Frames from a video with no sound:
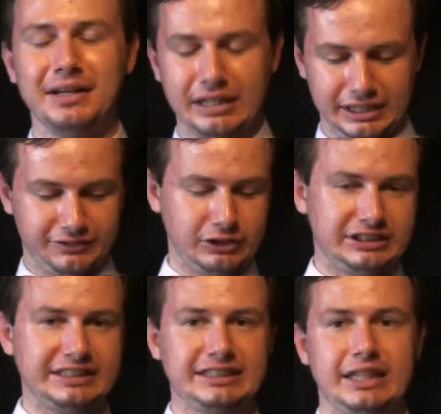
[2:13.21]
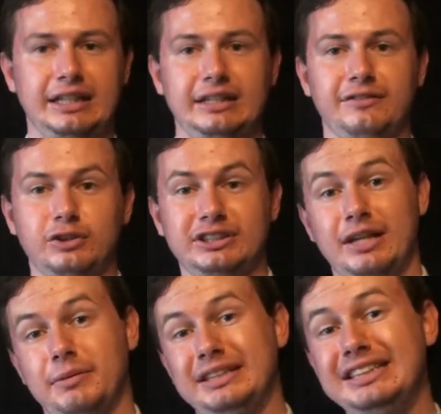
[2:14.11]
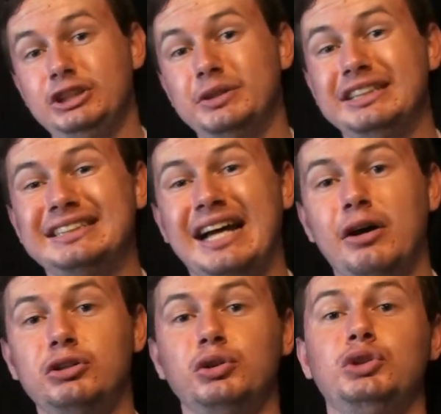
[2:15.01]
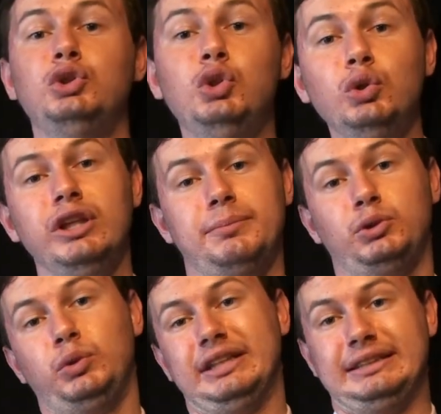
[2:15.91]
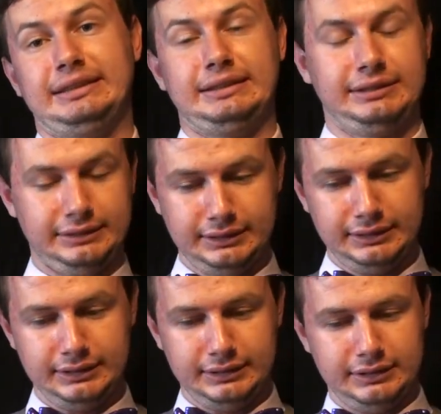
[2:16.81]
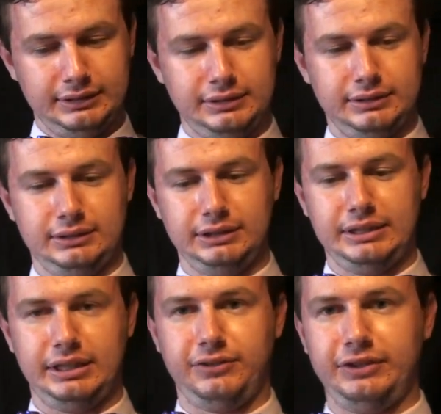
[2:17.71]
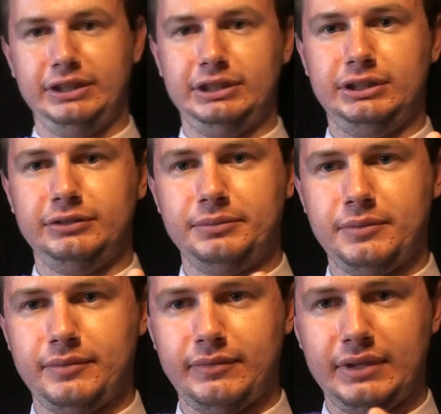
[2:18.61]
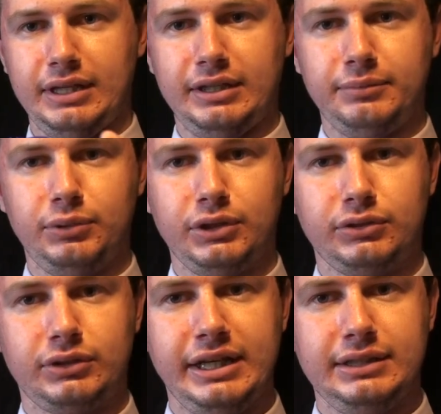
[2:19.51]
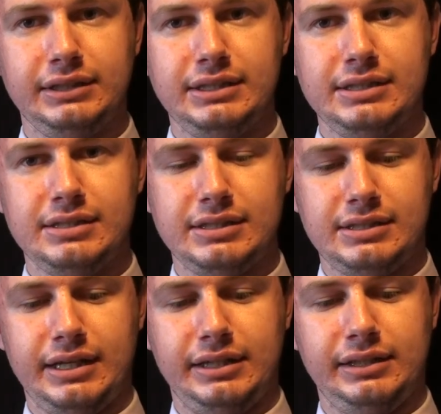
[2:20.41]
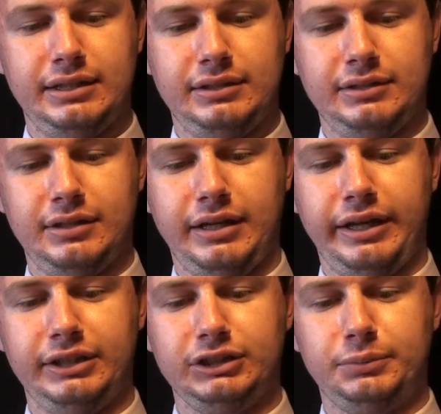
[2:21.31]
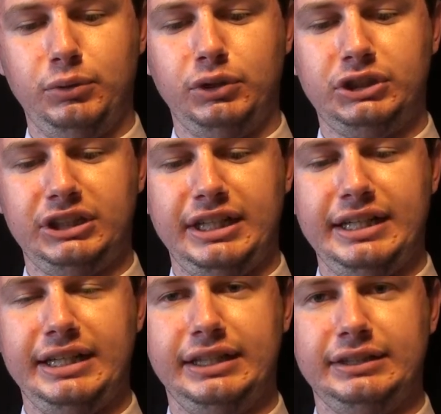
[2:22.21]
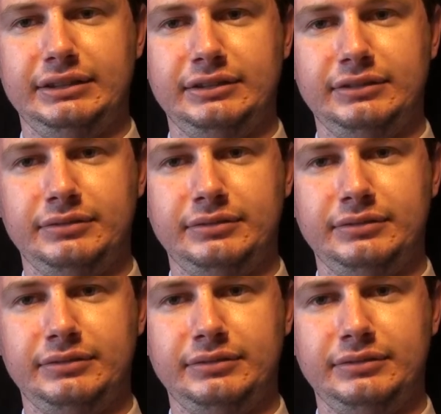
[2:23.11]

All right, first things first thing I'm going to teach you is how to do a tulip twist. So you take your finger and put it right inside there and just push in.